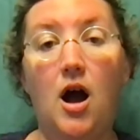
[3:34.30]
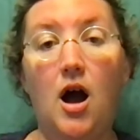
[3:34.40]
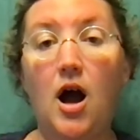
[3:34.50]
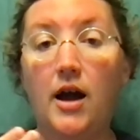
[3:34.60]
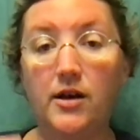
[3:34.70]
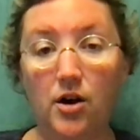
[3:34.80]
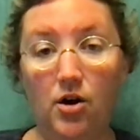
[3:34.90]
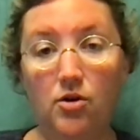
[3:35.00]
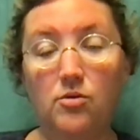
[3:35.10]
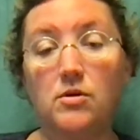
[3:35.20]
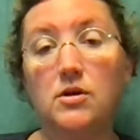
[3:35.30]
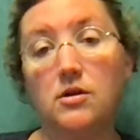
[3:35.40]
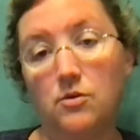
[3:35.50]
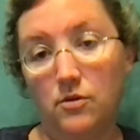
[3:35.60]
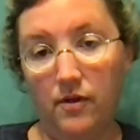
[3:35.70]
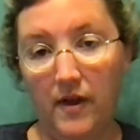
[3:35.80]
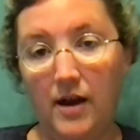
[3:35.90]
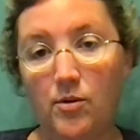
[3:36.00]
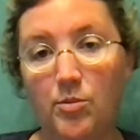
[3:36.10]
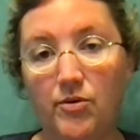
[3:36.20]
Idaho, they
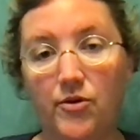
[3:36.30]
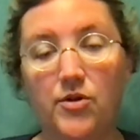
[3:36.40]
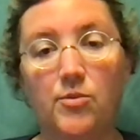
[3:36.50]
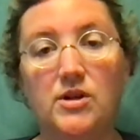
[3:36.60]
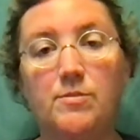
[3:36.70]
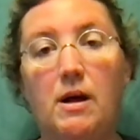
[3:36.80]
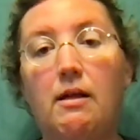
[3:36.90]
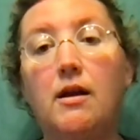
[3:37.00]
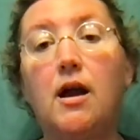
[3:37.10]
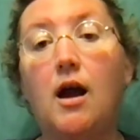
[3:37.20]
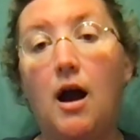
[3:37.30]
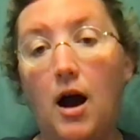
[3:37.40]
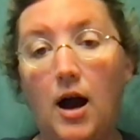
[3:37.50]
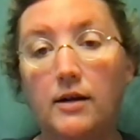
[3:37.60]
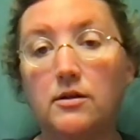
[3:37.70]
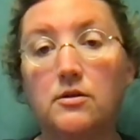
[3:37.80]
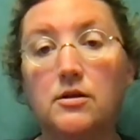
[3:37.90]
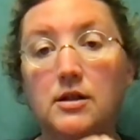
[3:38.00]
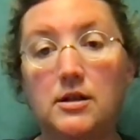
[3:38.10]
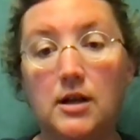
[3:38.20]
would prefer that we spell it. I learned
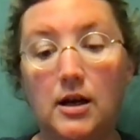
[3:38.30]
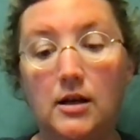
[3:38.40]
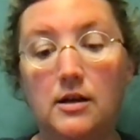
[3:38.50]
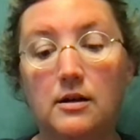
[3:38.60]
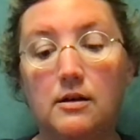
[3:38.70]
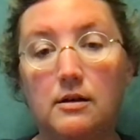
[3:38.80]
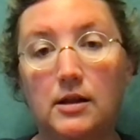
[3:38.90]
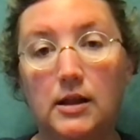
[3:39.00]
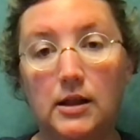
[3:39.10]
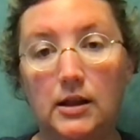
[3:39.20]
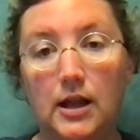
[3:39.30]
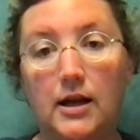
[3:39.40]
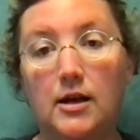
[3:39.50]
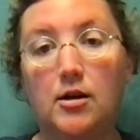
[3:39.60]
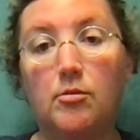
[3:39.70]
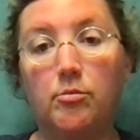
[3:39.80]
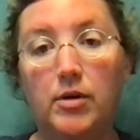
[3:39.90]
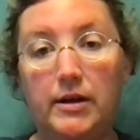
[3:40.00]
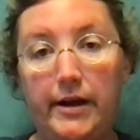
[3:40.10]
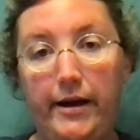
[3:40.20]
to sign it like
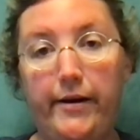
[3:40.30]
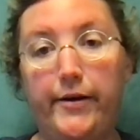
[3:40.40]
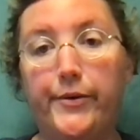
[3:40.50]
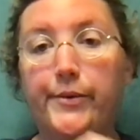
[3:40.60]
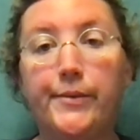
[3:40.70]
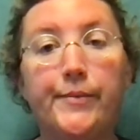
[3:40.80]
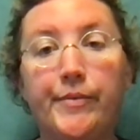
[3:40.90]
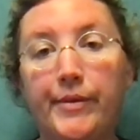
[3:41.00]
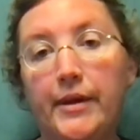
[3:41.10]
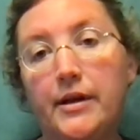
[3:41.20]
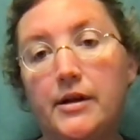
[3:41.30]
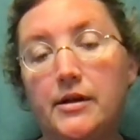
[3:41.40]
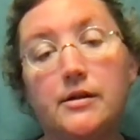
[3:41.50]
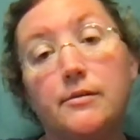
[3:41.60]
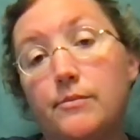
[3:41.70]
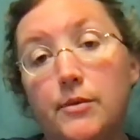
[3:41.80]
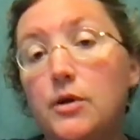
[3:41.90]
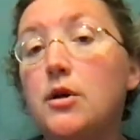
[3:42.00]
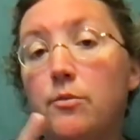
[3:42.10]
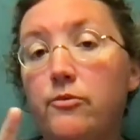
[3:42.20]
potato. You
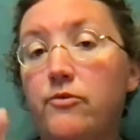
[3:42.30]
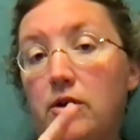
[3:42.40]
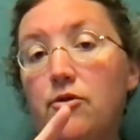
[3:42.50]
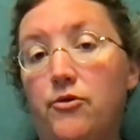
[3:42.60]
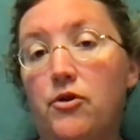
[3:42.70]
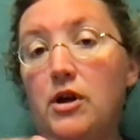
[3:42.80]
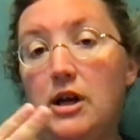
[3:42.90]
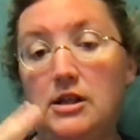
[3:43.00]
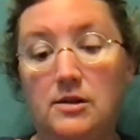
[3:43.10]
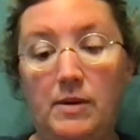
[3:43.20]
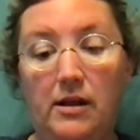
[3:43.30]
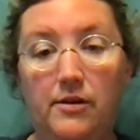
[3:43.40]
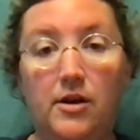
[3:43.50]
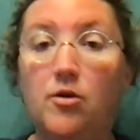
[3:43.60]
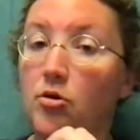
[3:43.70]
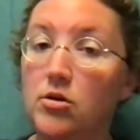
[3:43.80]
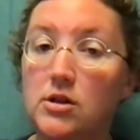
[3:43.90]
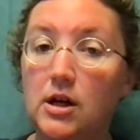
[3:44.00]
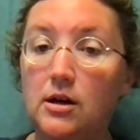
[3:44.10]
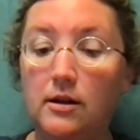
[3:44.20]
can feel free and spell it though, or
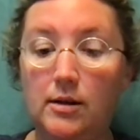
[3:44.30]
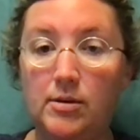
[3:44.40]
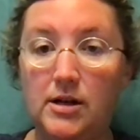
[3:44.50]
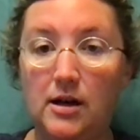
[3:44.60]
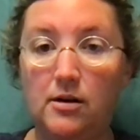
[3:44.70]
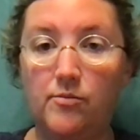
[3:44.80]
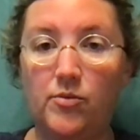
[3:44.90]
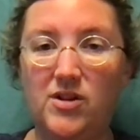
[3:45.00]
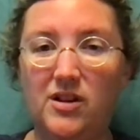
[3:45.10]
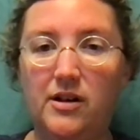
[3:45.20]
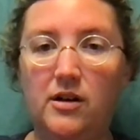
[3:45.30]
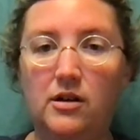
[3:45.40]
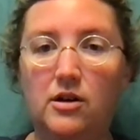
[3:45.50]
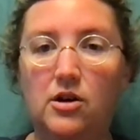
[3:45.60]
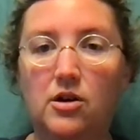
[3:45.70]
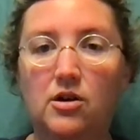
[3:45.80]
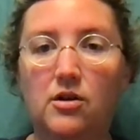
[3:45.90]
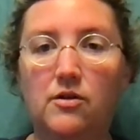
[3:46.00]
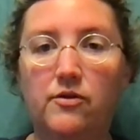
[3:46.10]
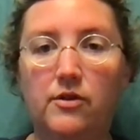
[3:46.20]
sign it like potato with a little
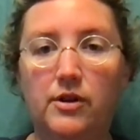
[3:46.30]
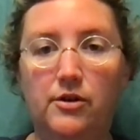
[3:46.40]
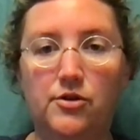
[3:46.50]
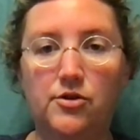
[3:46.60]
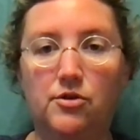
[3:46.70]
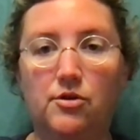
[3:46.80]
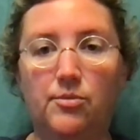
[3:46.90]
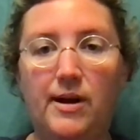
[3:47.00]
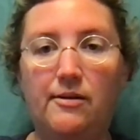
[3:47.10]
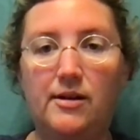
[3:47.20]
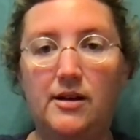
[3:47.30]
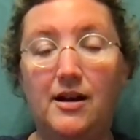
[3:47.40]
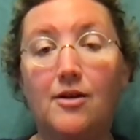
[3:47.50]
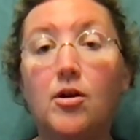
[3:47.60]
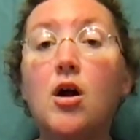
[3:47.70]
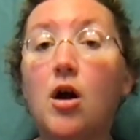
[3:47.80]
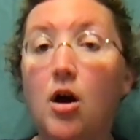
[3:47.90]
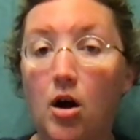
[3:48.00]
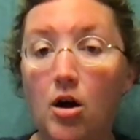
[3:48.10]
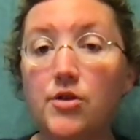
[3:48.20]
curve, little circle around and down.
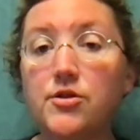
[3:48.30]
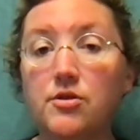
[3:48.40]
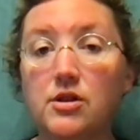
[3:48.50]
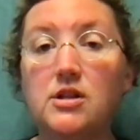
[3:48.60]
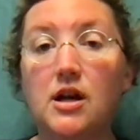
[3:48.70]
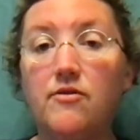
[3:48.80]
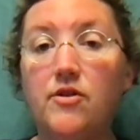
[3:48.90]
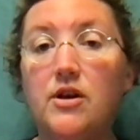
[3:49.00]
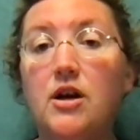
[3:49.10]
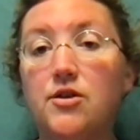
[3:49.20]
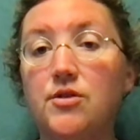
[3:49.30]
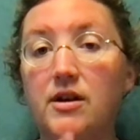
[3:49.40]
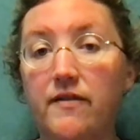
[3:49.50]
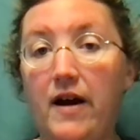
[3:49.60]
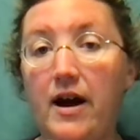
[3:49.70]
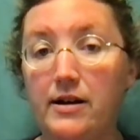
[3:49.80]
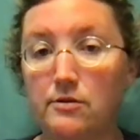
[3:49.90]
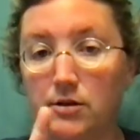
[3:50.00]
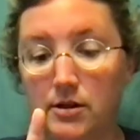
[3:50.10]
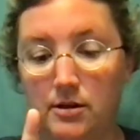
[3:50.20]
Also the sign for the country of
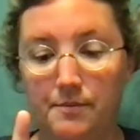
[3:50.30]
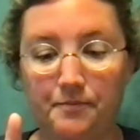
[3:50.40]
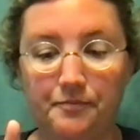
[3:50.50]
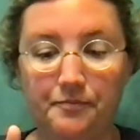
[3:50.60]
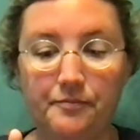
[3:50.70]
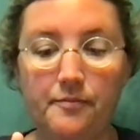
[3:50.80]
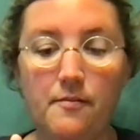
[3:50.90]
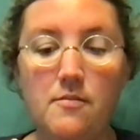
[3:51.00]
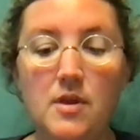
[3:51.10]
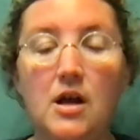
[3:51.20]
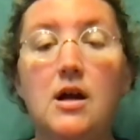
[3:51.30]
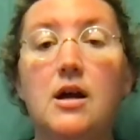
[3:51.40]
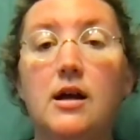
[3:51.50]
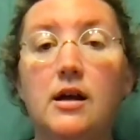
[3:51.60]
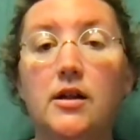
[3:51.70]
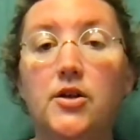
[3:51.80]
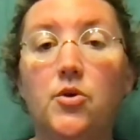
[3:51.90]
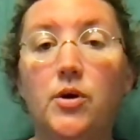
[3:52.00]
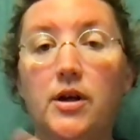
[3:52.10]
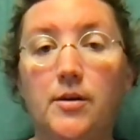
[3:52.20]
Ireland.
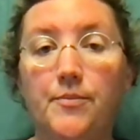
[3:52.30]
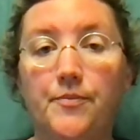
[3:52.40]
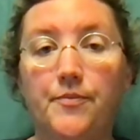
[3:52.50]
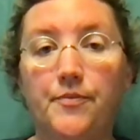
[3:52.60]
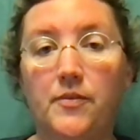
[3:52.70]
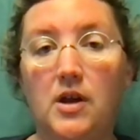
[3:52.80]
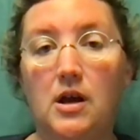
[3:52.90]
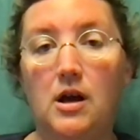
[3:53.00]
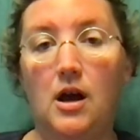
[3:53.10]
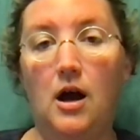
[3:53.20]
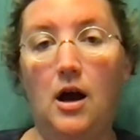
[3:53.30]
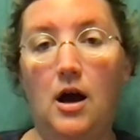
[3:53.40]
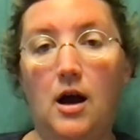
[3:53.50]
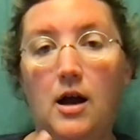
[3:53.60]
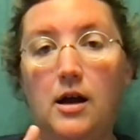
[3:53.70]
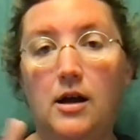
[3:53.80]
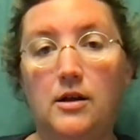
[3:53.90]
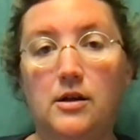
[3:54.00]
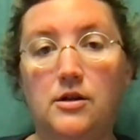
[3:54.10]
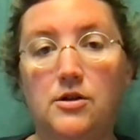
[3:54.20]
Illinois, I and
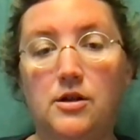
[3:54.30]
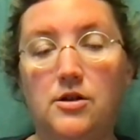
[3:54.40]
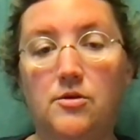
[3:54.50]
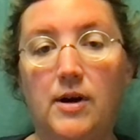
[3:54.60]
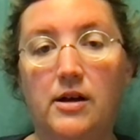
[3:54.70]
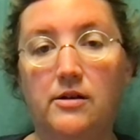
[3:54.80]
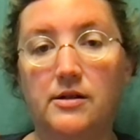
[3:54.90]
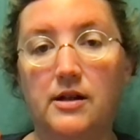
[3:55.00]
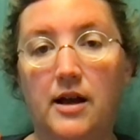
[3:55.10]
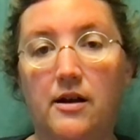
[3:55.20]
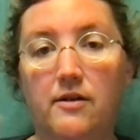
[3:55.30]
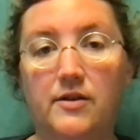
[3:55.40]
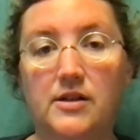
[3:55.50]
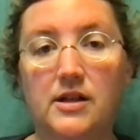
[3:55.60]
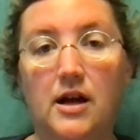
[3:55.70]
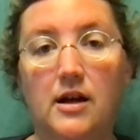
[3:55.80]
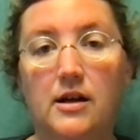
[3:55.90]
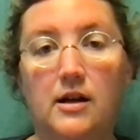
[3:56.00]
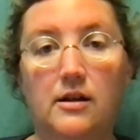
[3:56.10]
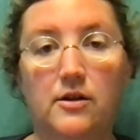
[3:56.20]
then the 2 L's slide off to the side.
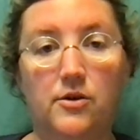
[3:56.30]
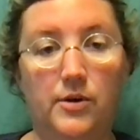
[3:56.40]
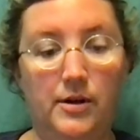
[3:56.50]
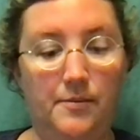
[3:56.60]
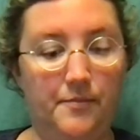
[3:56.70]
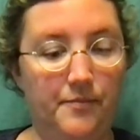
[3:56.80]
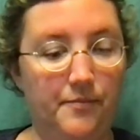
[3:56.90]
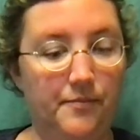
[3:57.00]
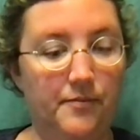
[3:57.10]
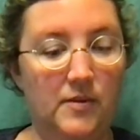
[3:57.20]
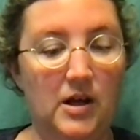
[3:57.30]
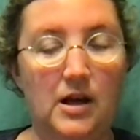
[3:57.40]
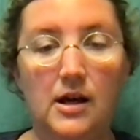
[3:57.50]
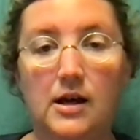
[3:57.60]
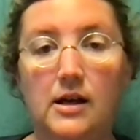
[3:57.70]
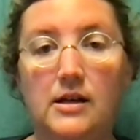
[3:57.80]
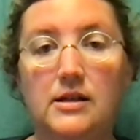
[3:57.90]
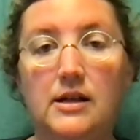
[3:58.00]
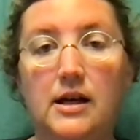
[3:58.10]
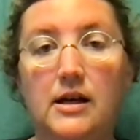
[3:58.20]
Illinois.
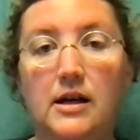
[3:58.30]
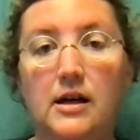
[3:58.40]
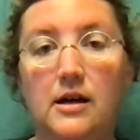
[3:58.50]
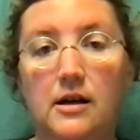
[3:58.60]
Indiana,